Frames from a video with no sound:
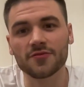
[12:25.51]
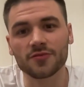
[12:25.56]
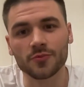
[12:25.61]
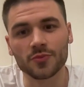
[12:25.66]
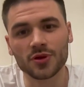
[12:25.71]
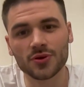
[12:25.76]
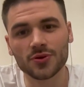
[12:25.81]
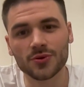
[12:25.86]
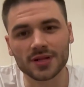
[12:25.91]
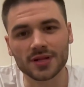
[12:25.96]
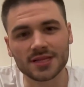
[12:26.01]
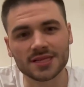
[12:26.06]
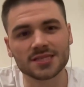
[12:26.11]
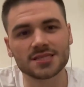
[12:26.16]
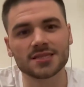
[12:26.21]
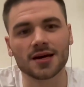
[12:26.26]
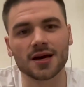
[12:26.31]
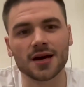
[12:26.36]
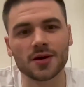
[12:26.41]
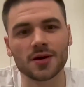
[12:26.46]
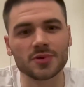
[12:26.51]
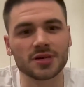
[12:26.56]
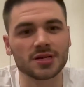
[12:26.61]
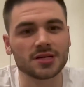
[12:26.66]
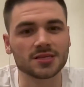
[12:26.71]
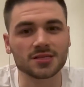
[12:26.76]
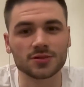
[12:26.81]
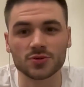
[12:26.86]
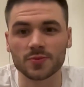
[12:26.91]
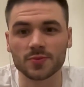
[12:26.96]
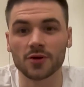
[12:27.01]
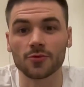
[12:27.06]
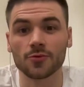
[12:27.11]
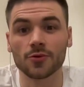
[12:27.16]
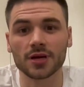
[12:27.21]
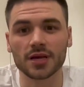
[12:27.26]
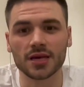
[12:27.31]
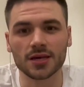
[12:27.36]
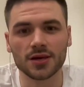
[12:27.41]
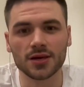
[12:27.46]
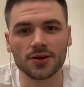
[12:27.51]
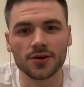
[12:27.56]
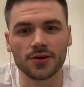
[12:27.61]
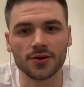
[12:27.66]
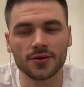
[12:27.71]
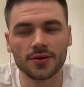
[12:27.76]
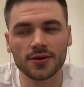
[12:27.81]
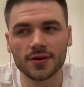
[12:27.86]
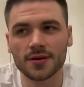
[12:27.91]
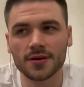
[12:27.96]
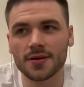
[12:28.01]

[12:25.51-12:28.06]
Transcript: from you at this time because it was my rookie year.